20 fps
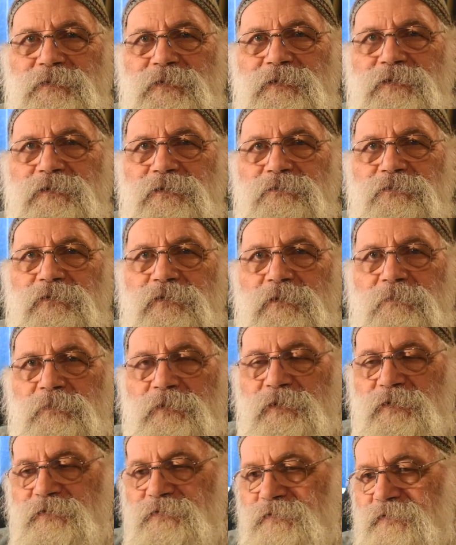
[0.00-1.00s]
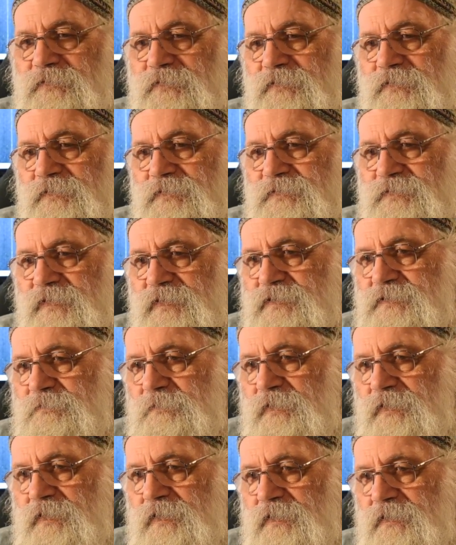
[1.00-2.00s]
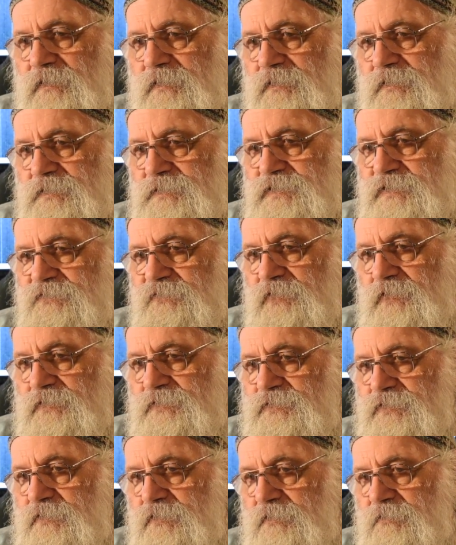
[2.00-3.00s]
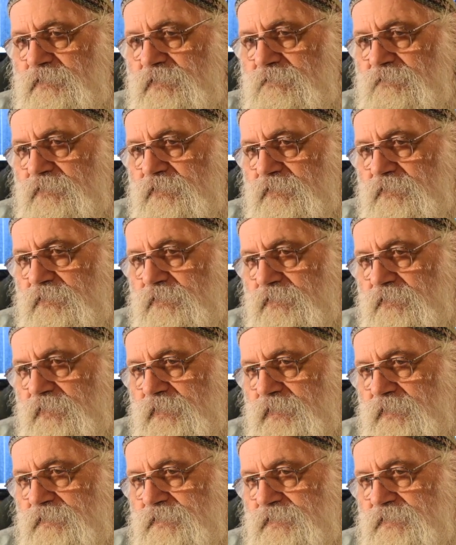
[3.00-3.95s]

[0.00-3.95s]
Thank you very much. Right. That's my aphasia, or whatever you call that.